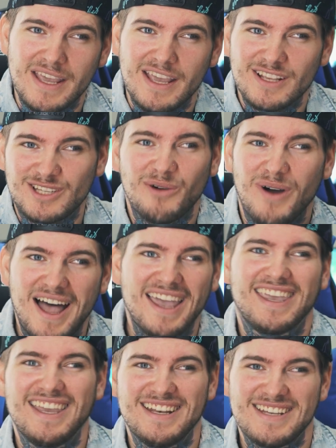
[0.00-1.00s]
so I
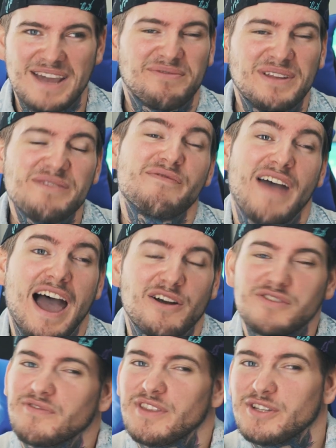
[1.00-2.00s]
can definitely
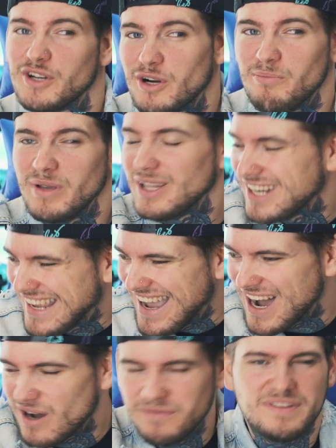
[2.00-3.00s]
vouch for the durability
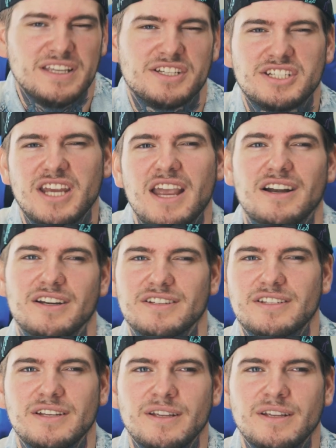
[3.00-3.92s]
of these chairs.